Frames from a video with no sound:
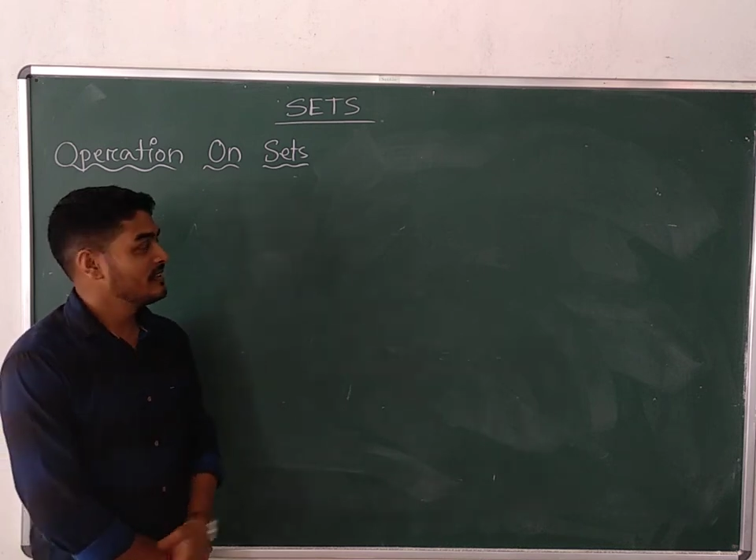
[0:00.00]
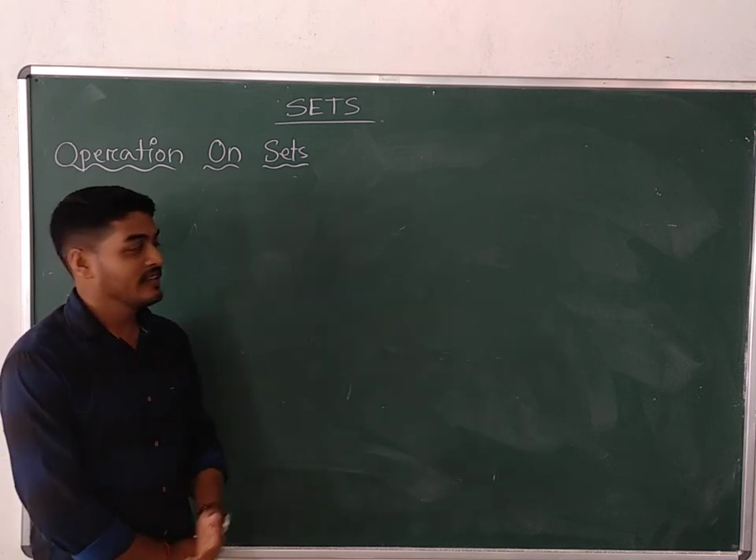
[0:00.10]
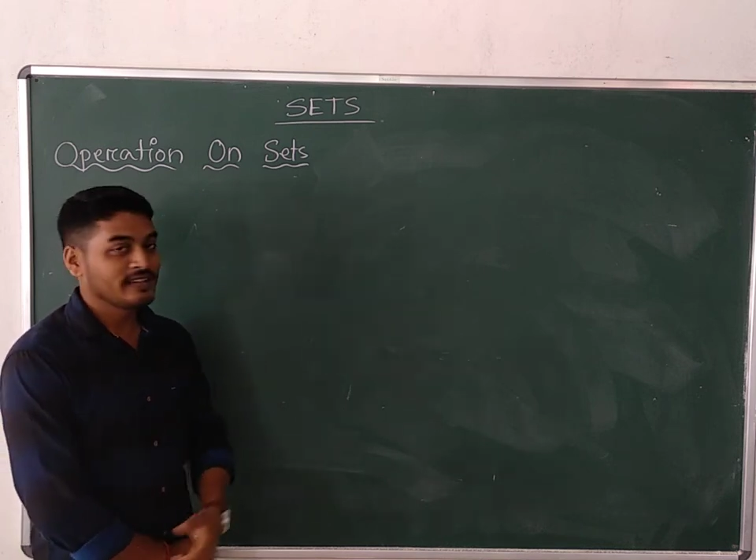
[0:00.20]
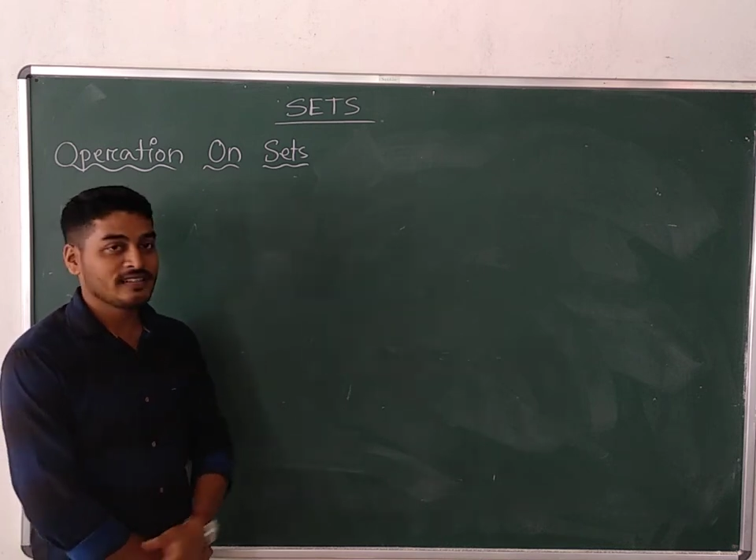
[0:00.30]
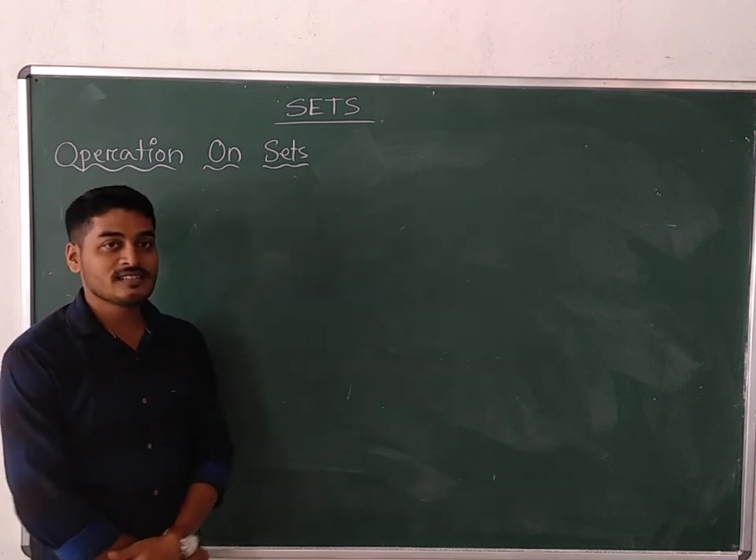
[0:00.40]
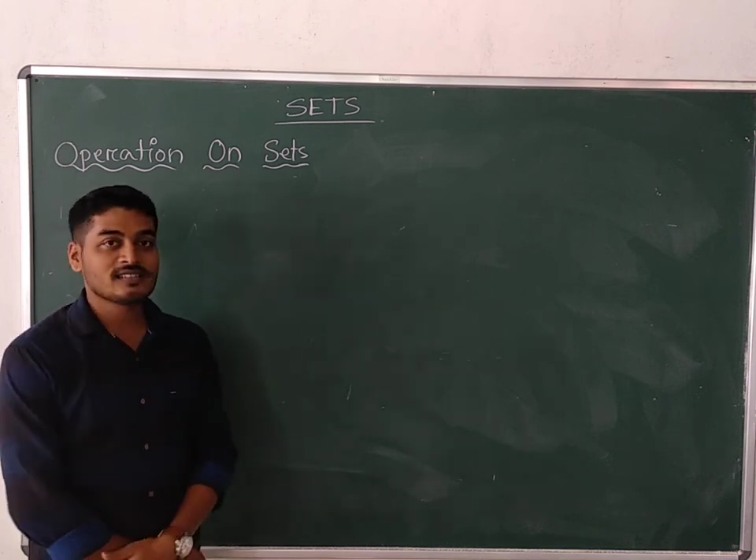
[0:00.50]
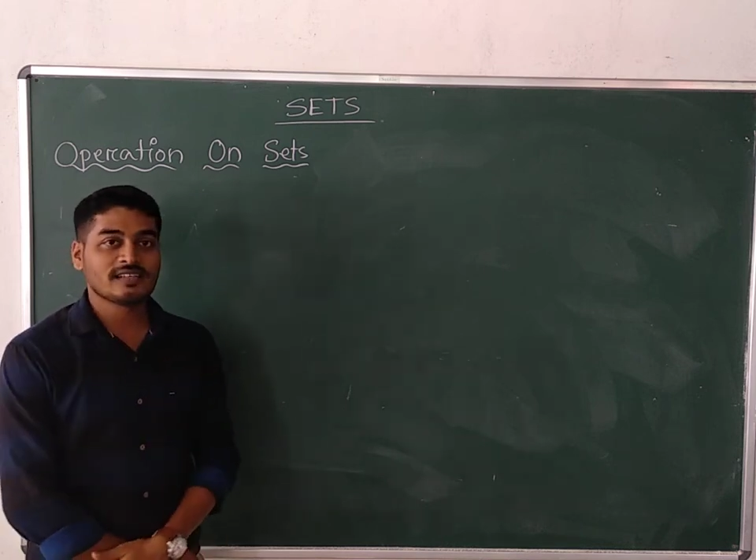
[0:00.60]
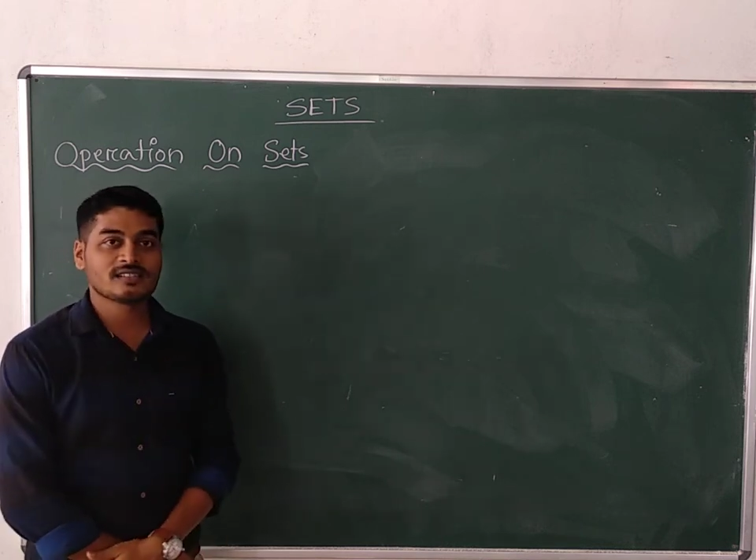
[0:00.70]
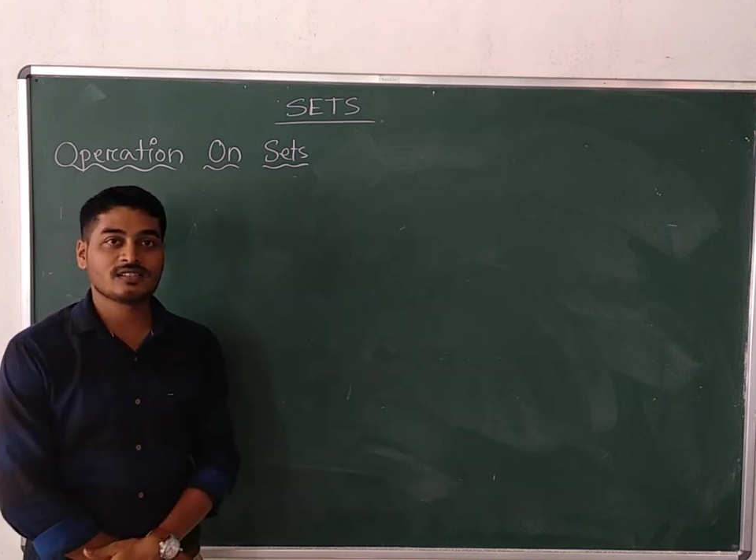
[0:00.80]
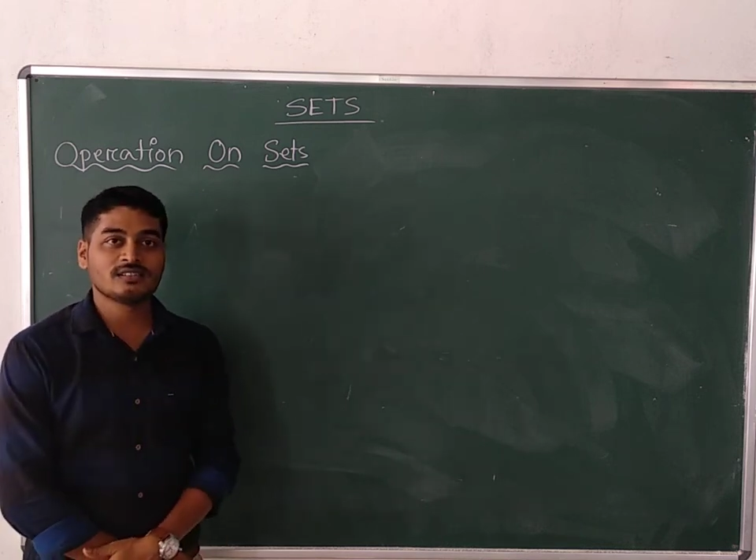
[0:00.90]
Here in this
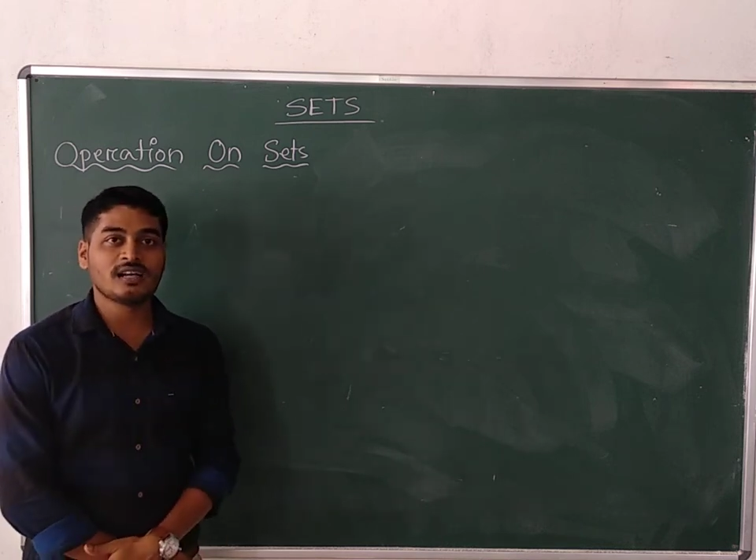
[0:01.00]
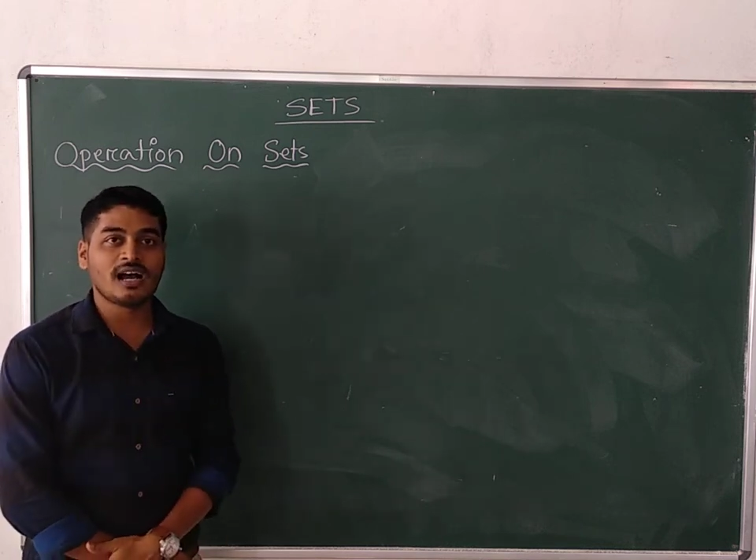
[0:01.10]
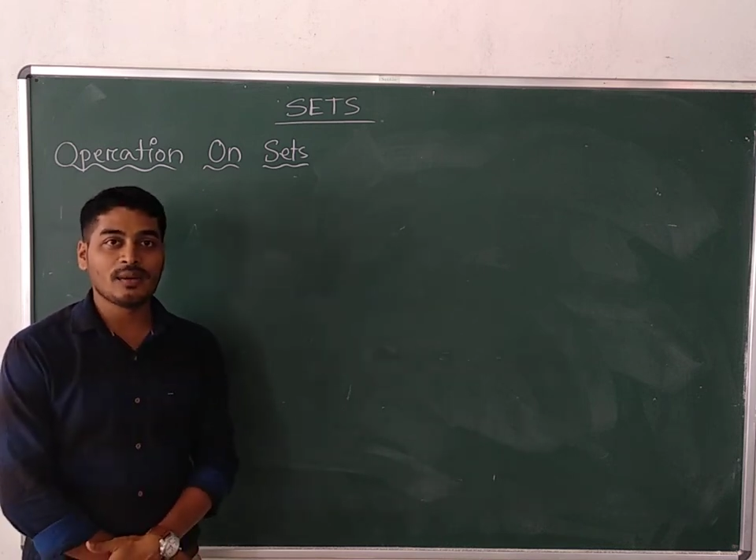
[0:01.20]
lecture,